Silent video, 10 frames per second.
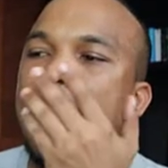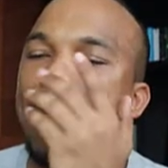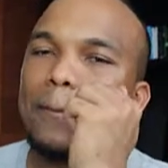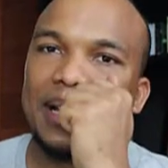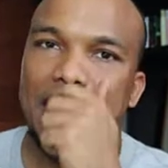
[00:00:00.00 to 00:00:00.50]

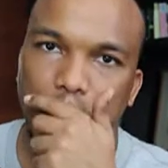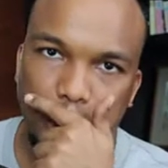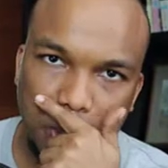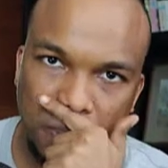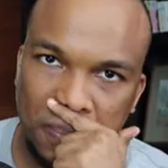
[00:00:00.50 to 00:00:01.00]

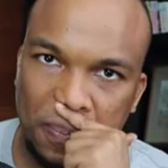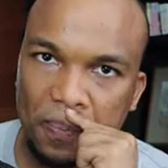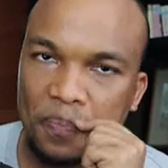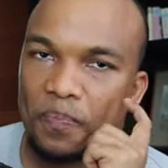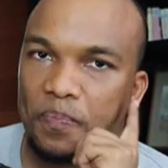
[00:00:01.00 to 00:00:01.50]
application.
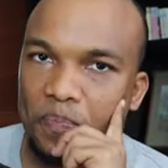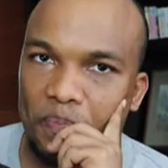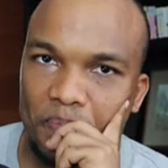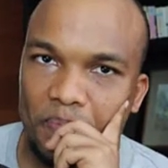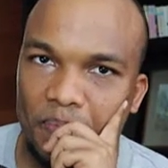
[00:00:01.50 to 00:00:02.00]

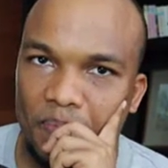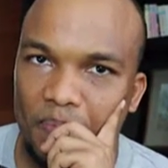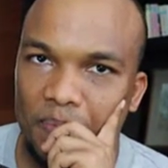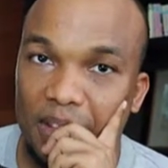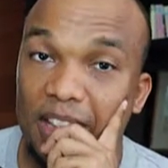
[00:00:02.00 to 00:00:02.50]

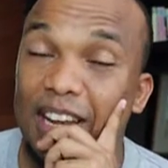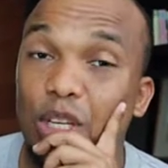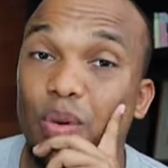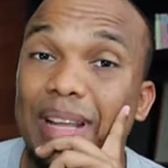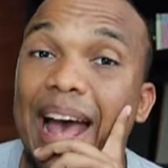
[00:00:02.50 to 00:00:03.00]
They
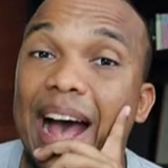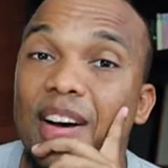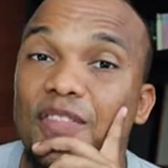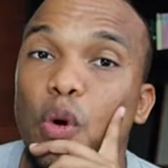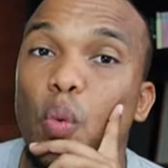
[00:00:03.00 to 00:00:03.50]
don't
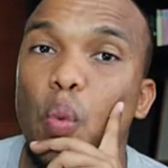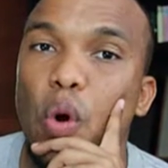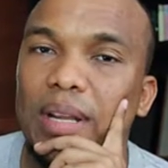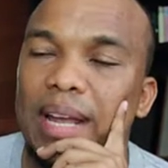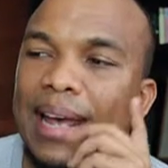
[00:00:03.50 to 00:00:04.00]
have
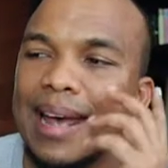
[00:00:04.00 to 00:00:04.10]
one.